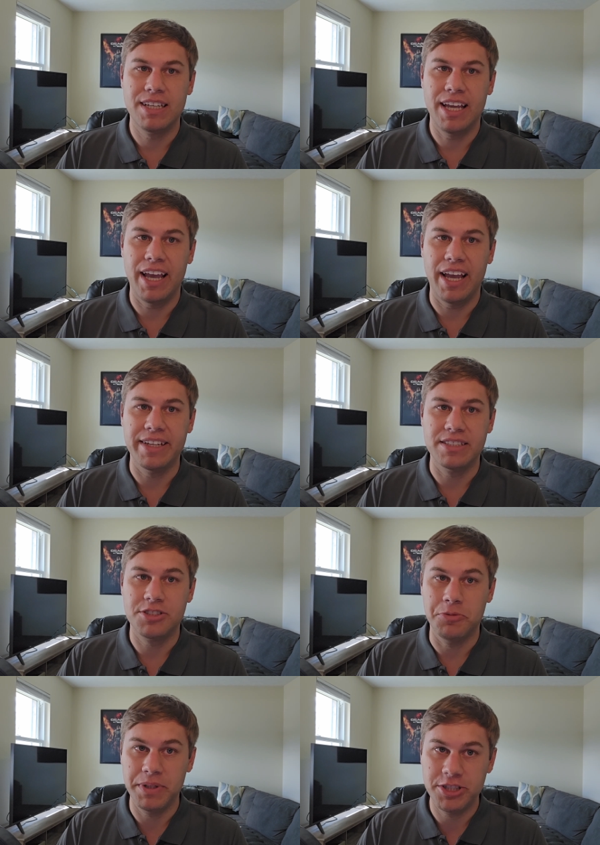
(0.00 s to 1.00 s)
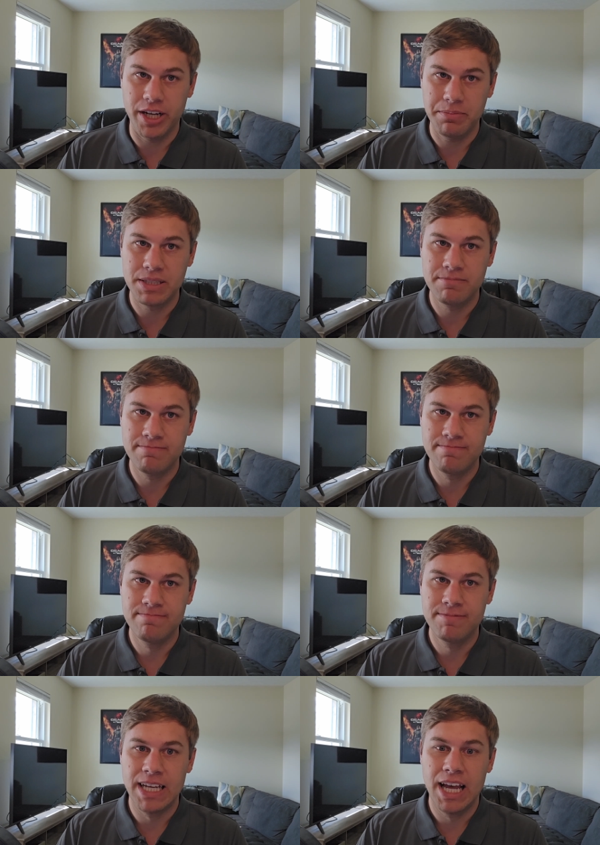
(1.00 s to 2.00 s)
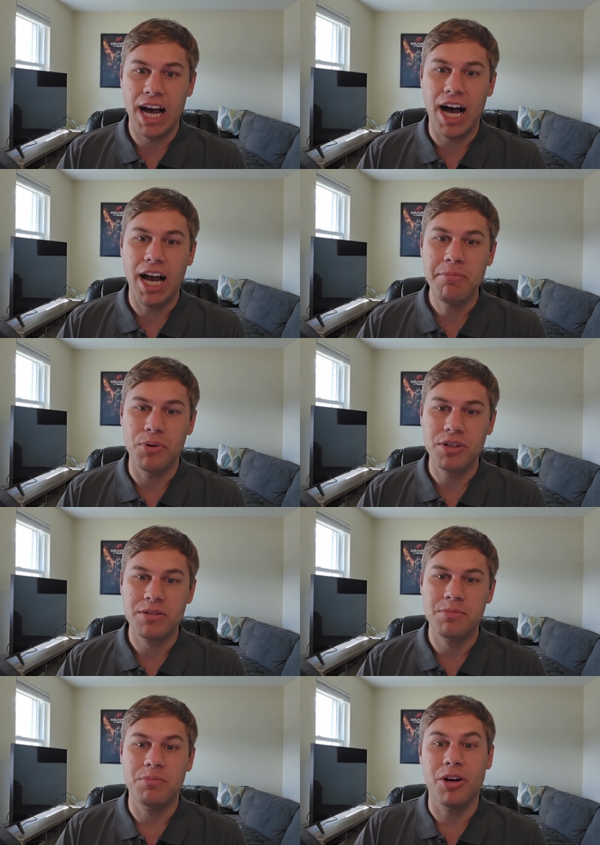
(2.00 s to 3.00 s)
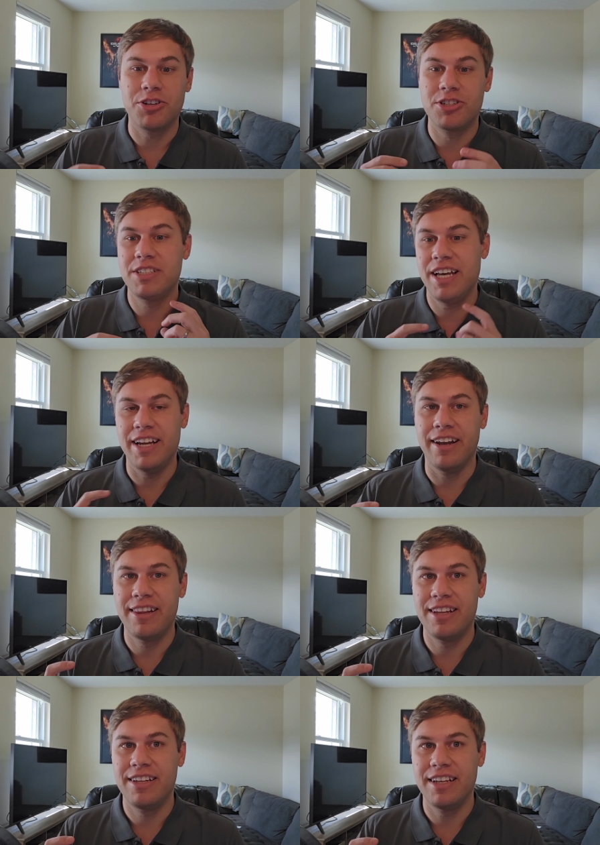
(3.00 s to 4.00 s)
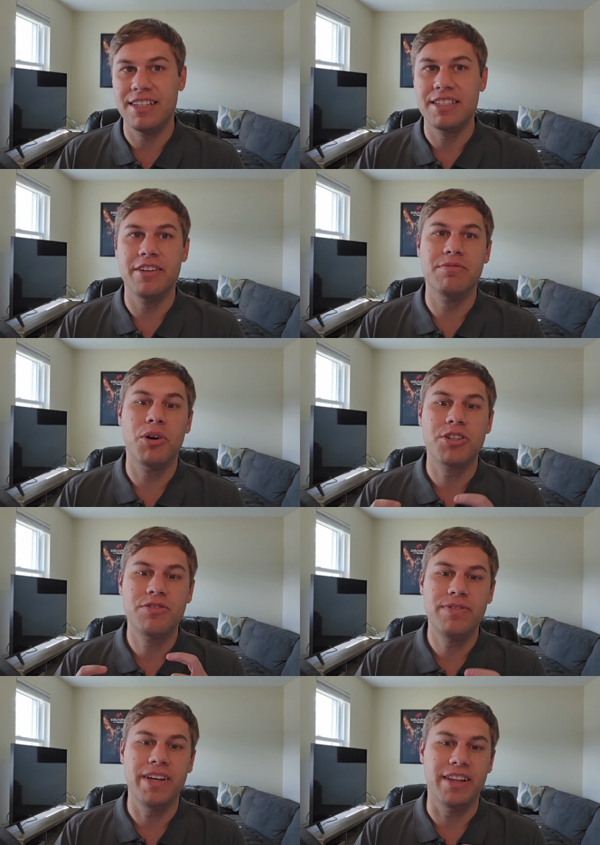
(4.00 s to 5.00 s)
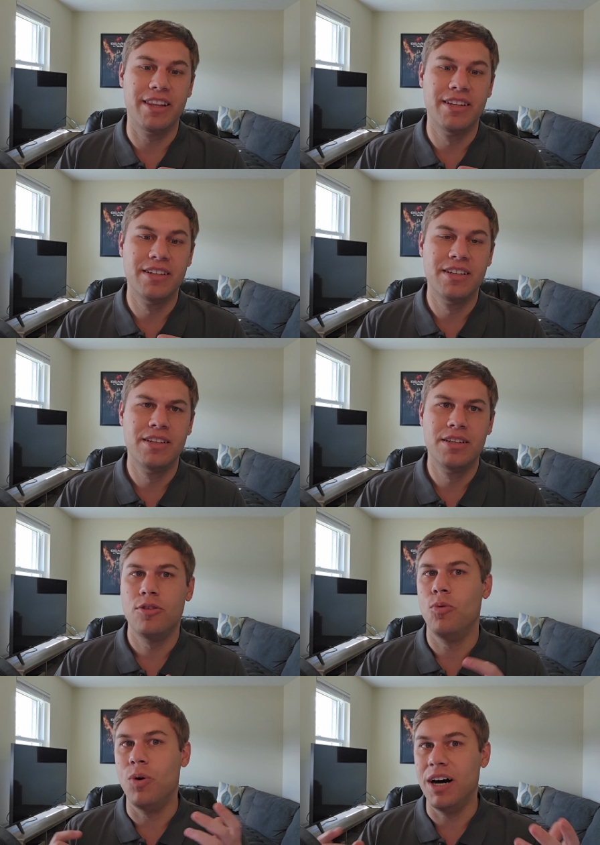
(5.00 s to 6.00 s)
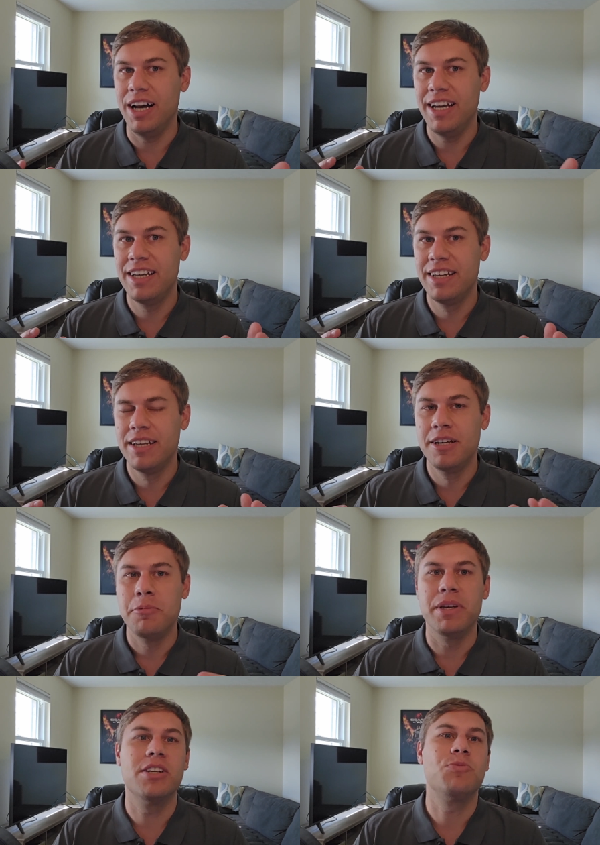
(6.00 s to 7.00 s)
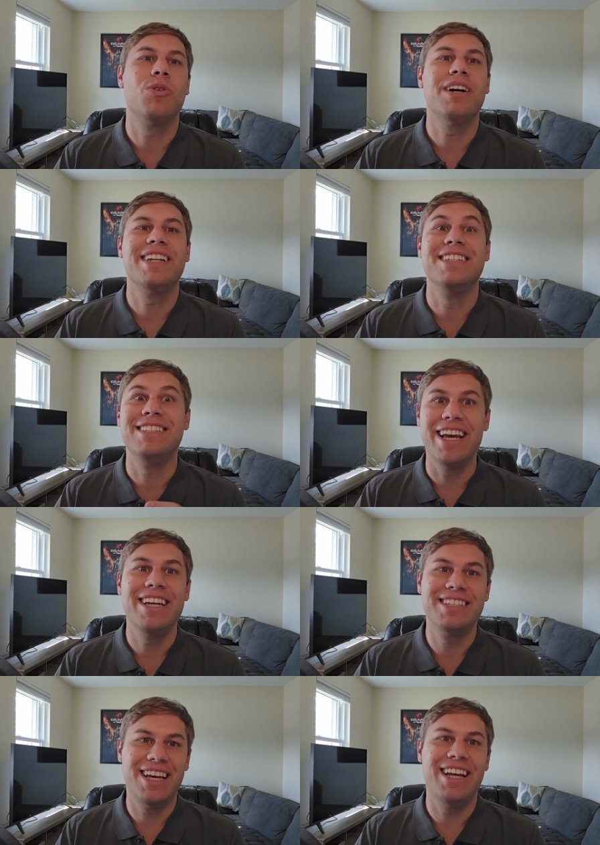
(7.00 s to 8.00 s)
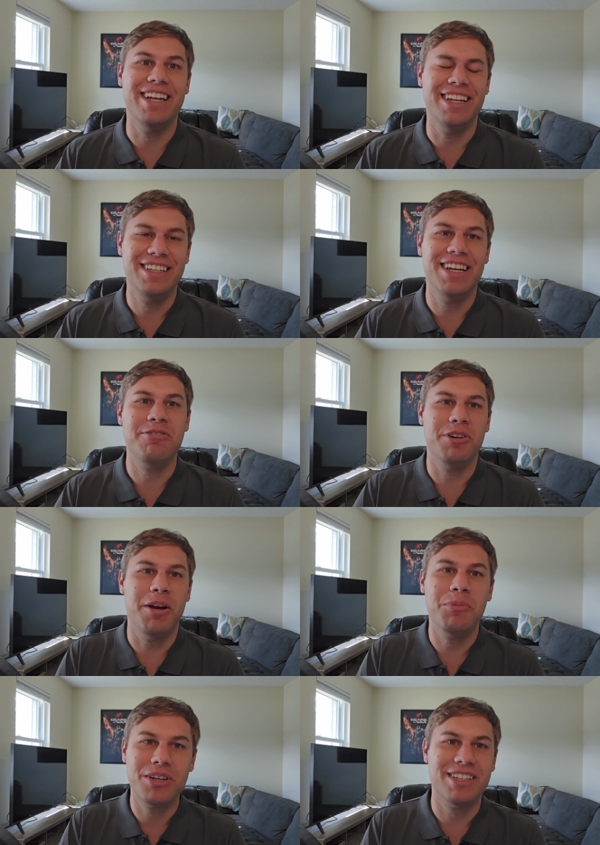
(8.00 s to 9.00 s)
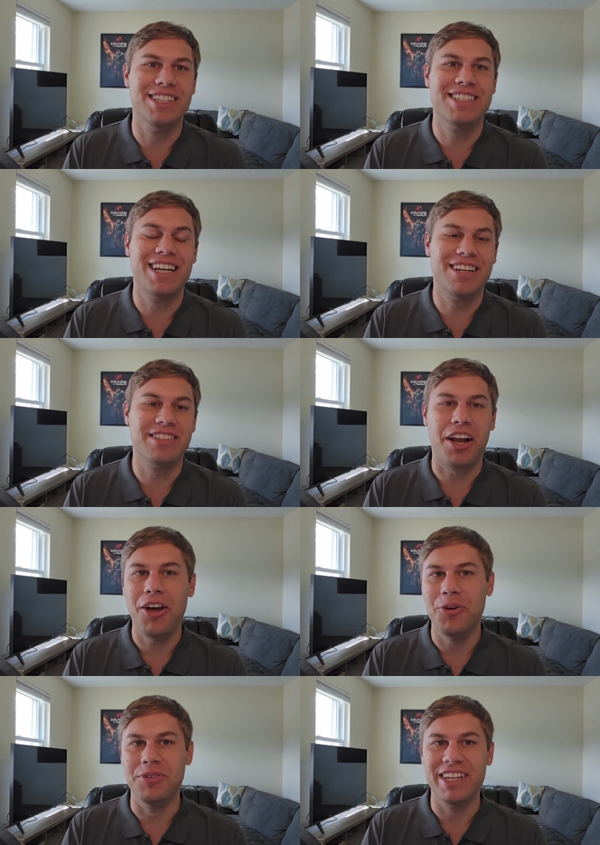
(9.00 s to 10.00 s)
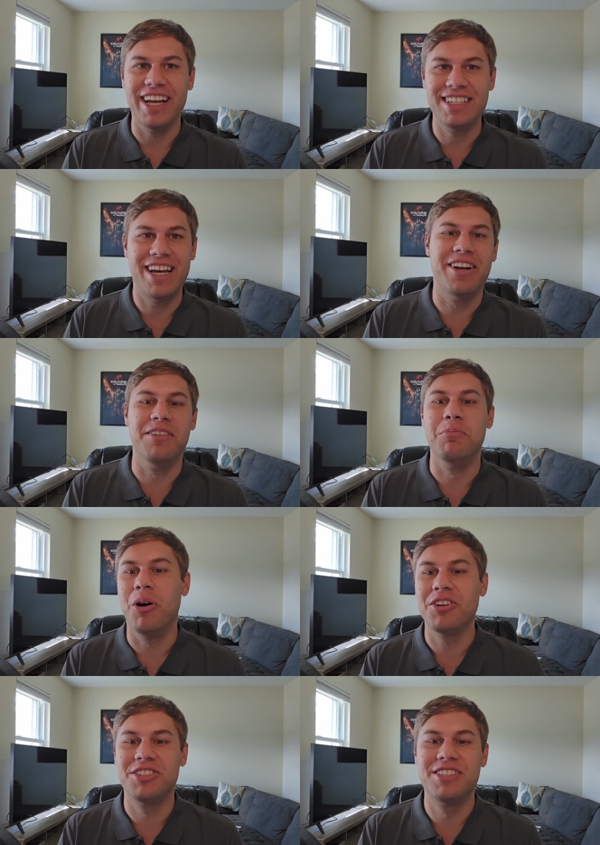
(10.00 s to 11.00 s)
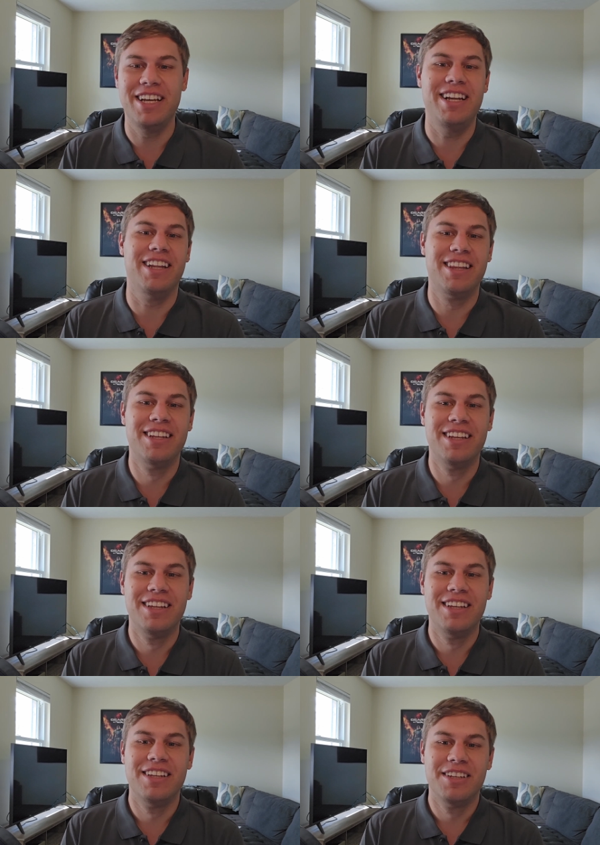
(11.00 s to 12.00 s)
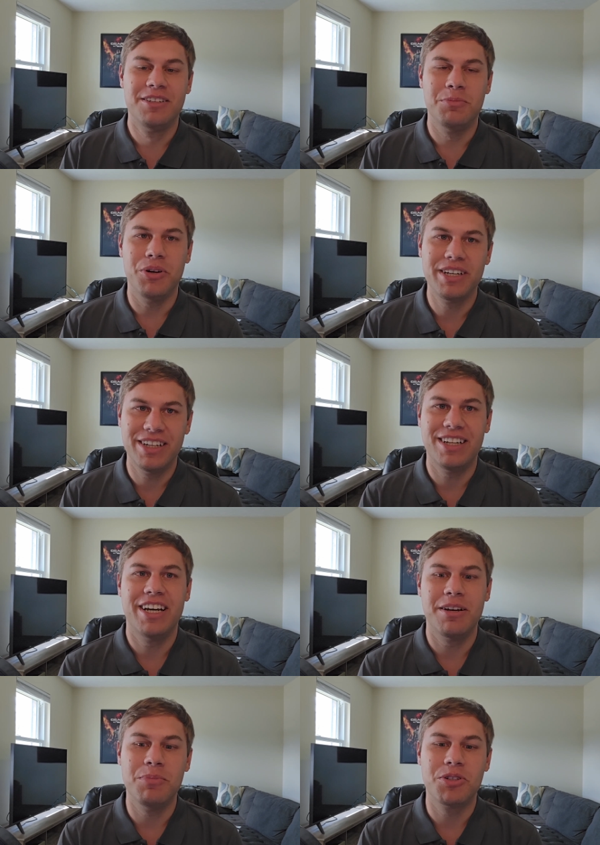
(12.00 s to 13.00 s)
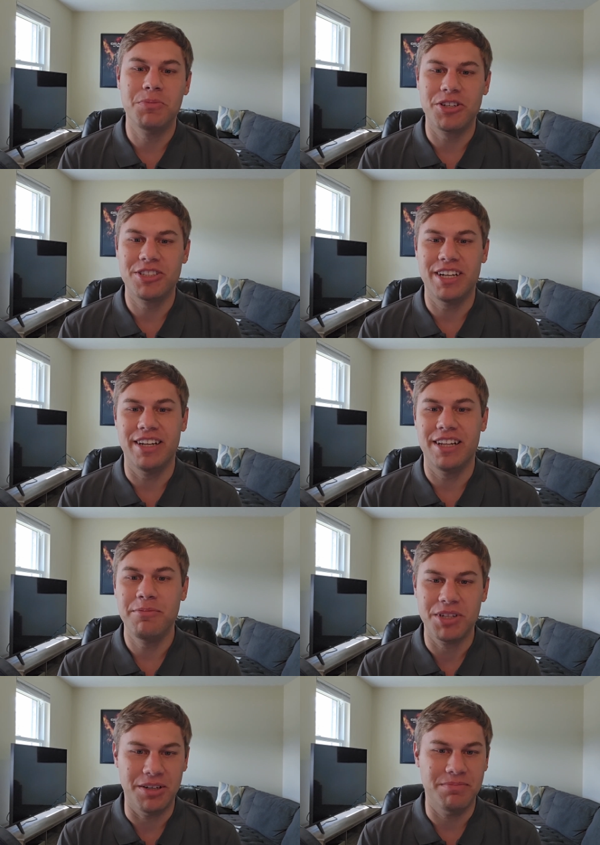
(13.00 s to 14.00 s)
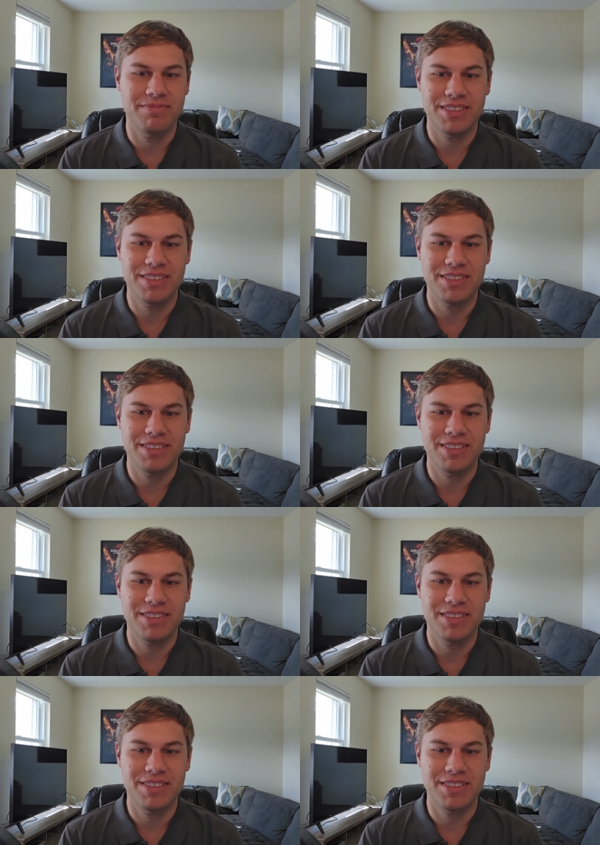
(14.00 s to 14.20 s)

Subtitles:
And stupid chaps, I booked March 10th instead of March 5th. Why? Because we're on day 10, and when I booked this thing, I was like, oh, day 10, March 10th. Booking online, I booked March 10th. I'm dumb.